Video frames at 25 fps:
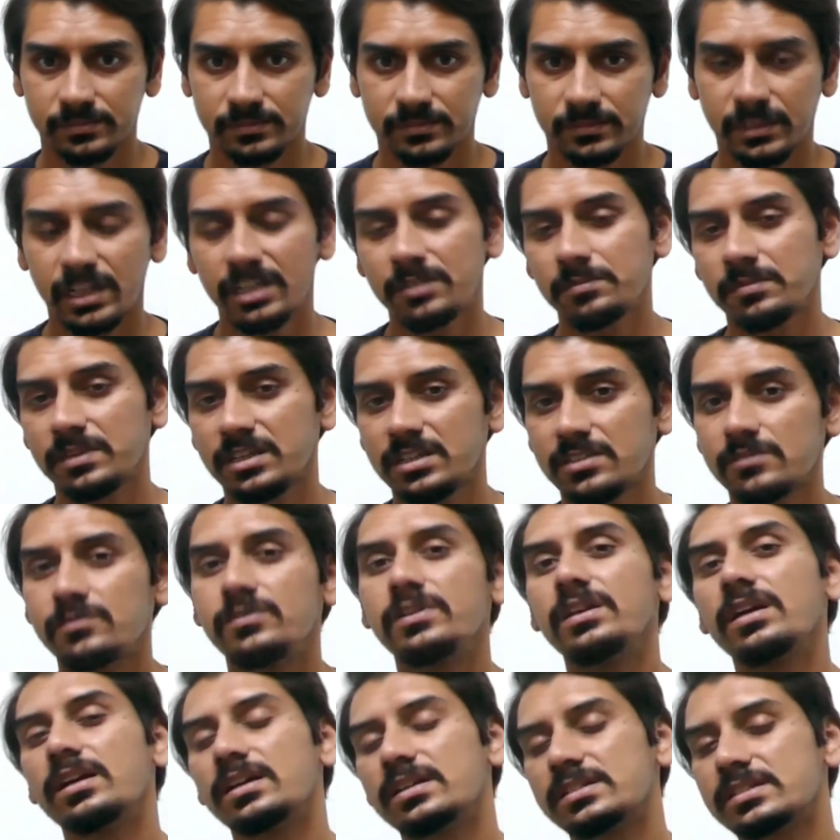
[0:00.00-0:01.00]
That means
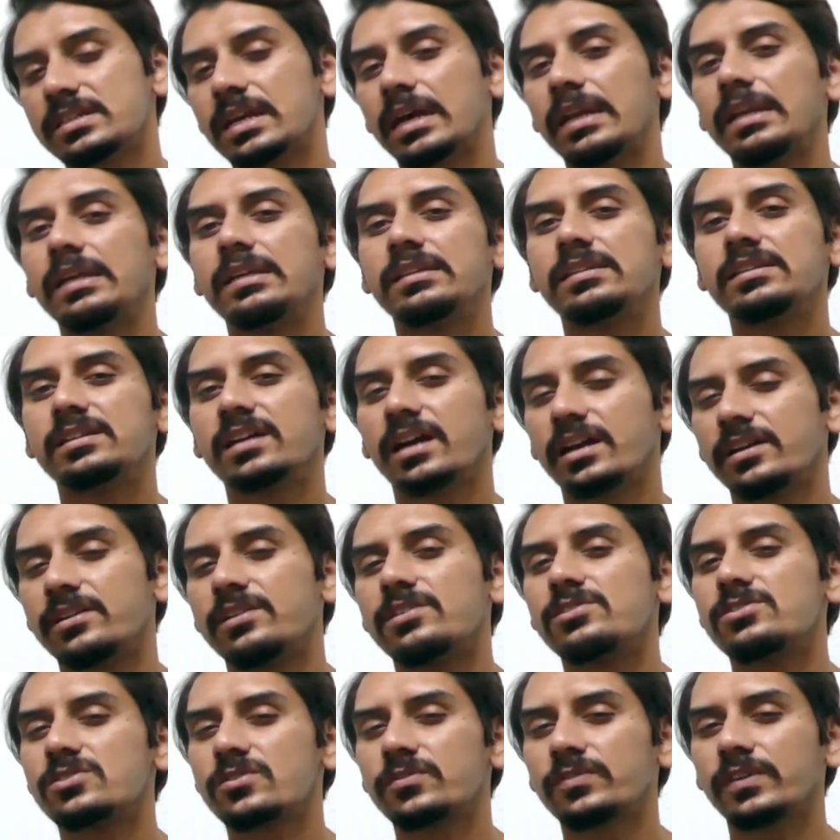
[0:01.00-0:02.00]
we are assigning the
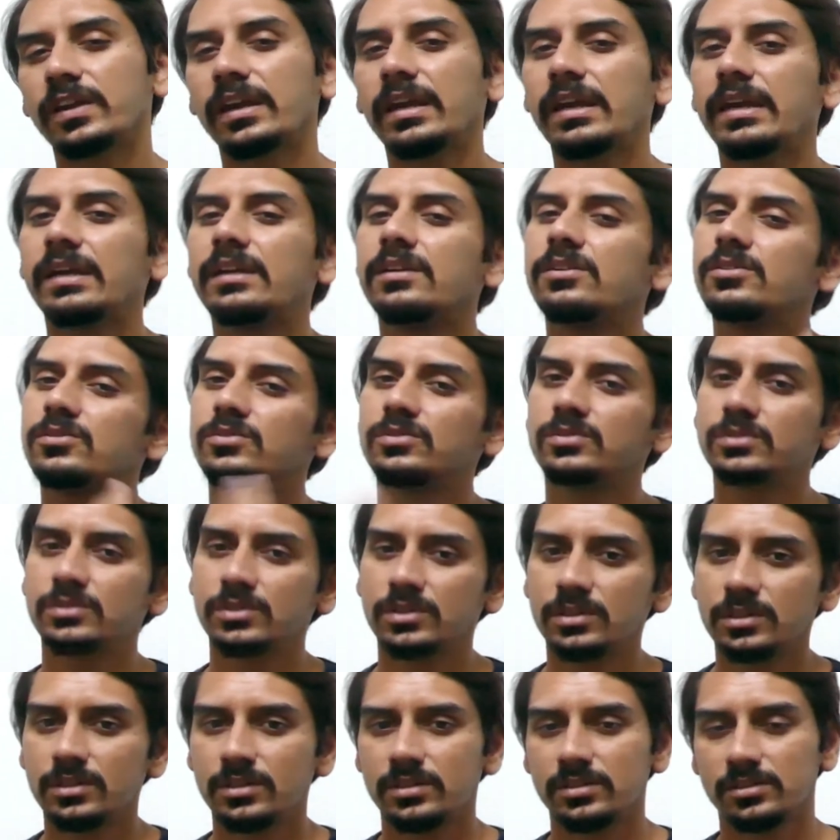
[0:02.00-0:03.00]
address of a into
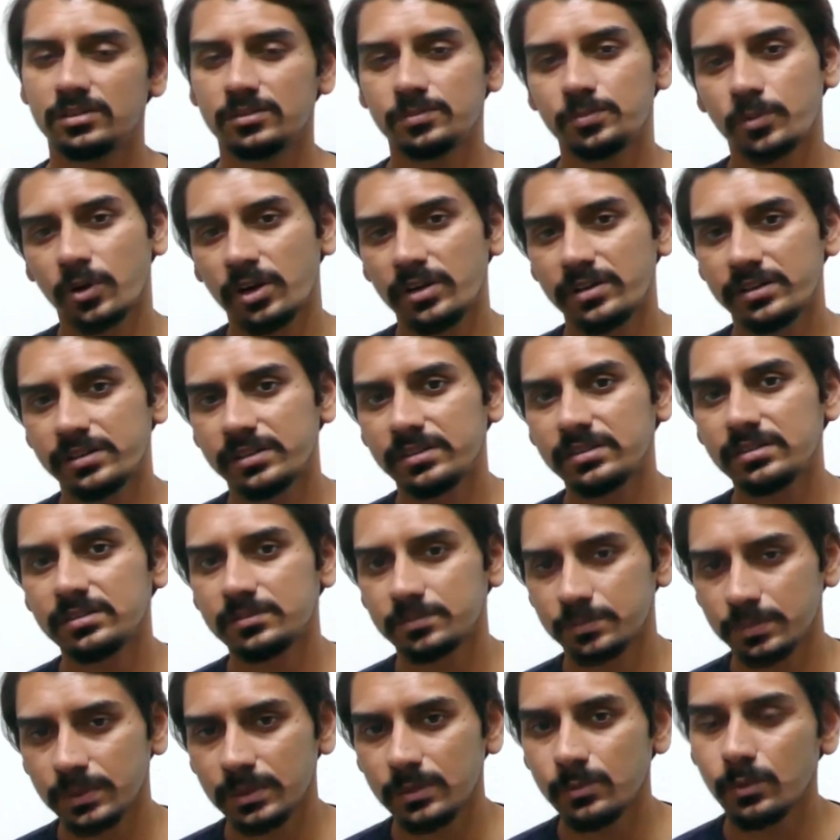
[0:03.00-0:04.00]
the
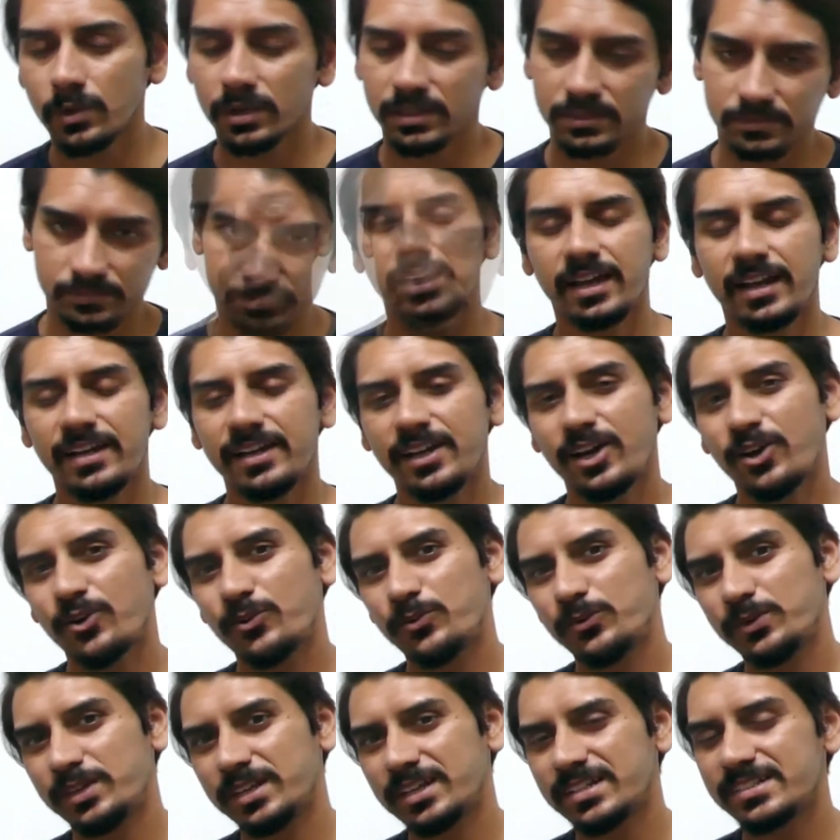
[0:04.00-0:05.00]
pointer p1, and now
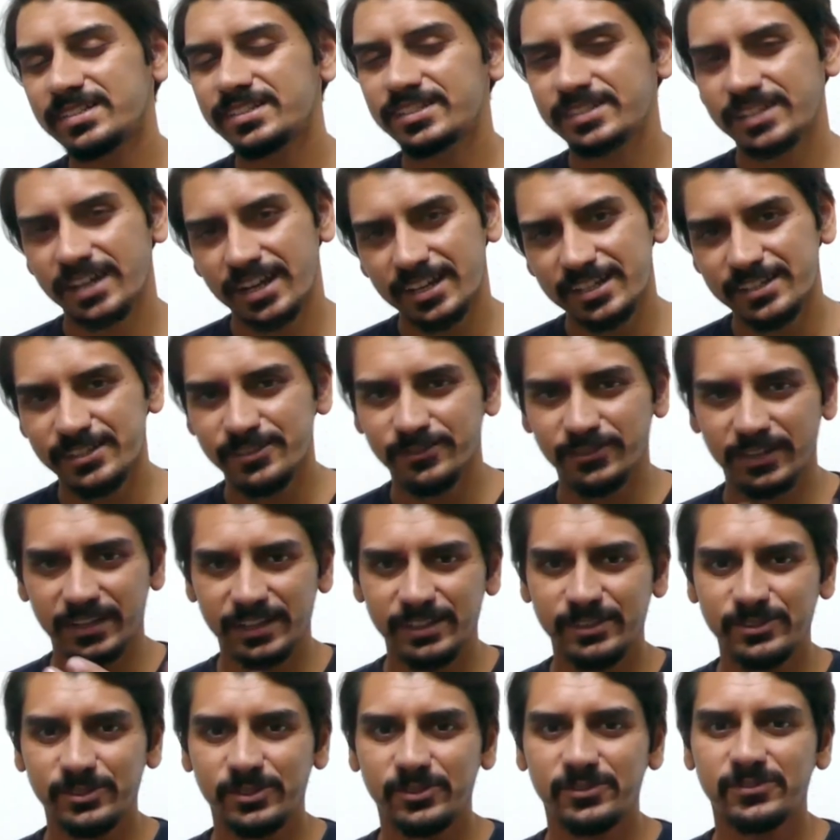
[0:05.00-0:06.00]
we can change the
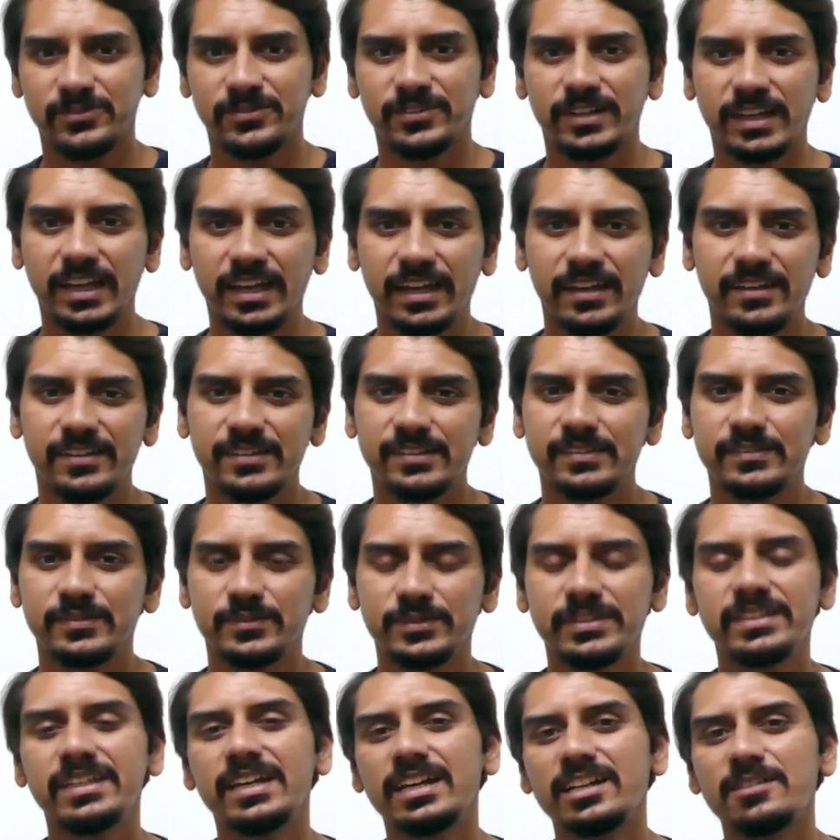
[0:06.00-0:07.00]
value of a
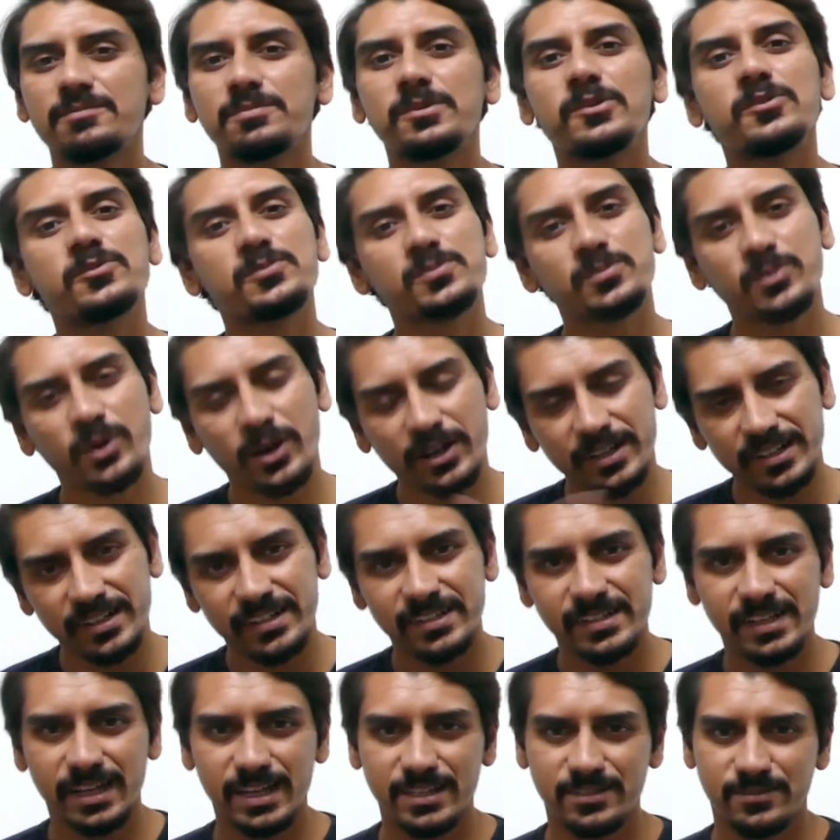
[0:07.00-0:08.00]
with the help of pointer
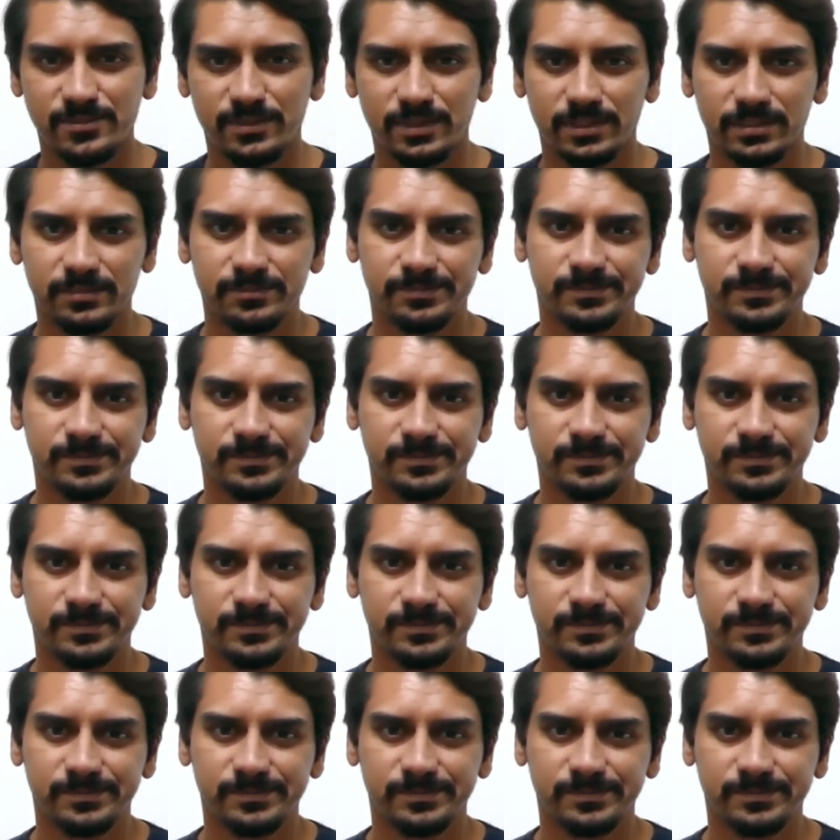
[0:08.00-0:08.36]
as well.